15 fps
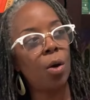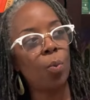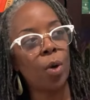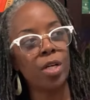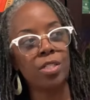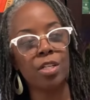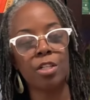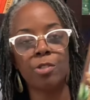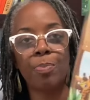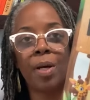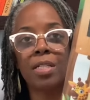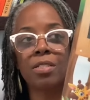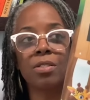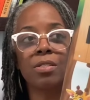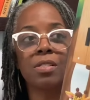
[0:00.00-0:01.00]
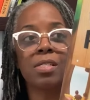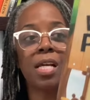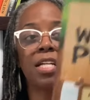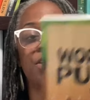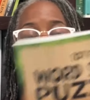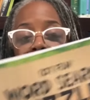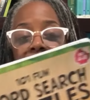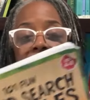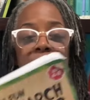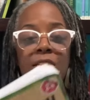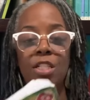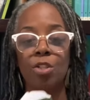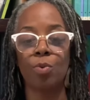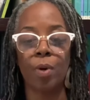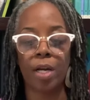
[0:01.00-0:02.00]
word search puzzles, and she's
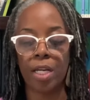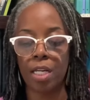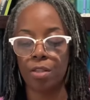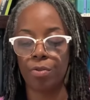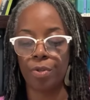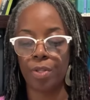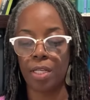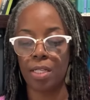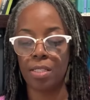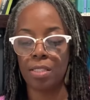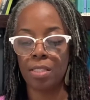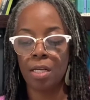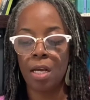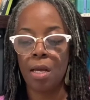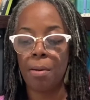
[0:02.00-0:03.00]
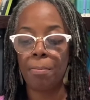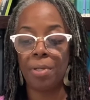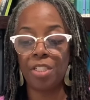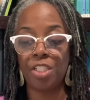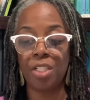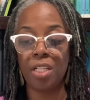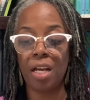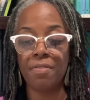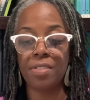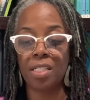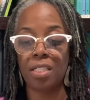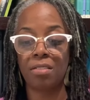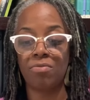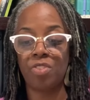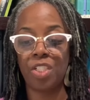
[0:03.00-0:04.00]
still working through this, but she loves
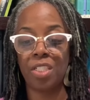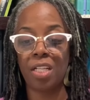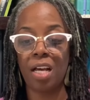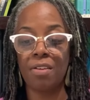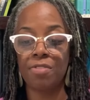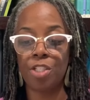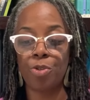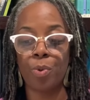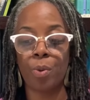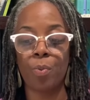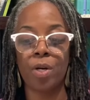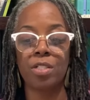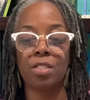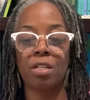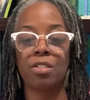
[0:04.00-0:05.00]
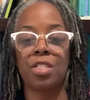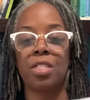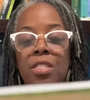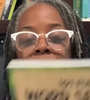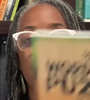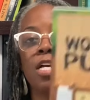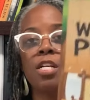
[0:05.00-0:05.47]
it. She loves doing word searches.